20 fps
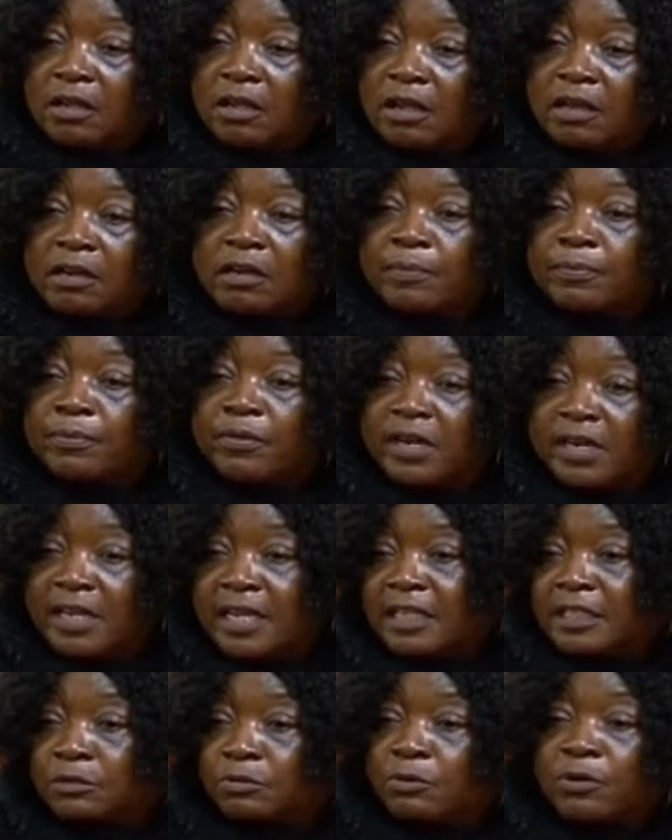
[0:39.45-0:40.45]
and the
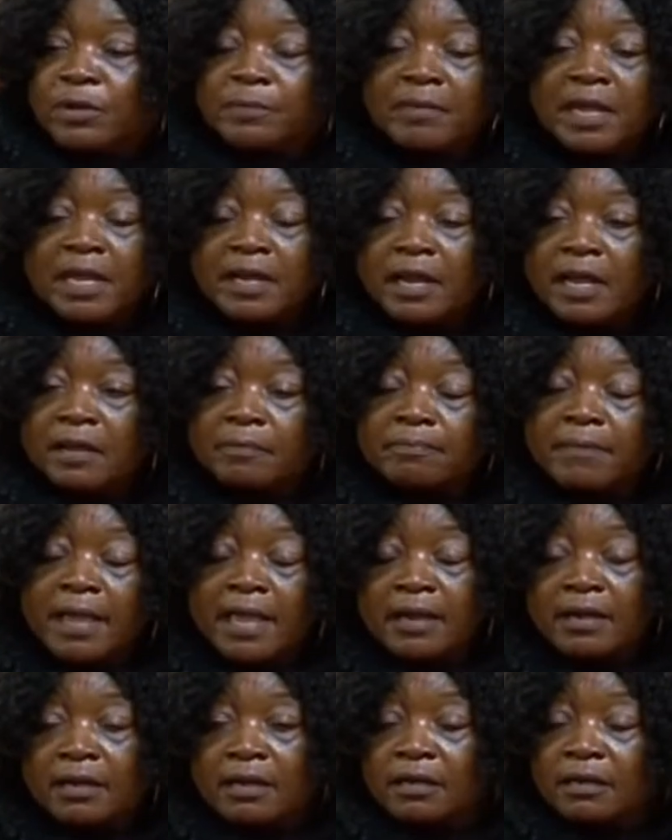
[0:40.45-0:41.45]
police women and
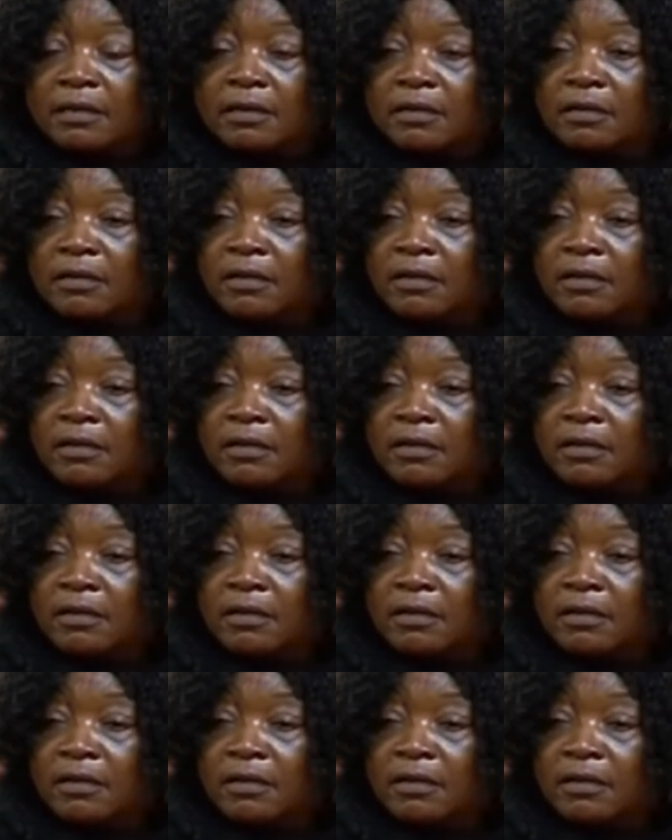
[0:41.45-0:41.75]
men.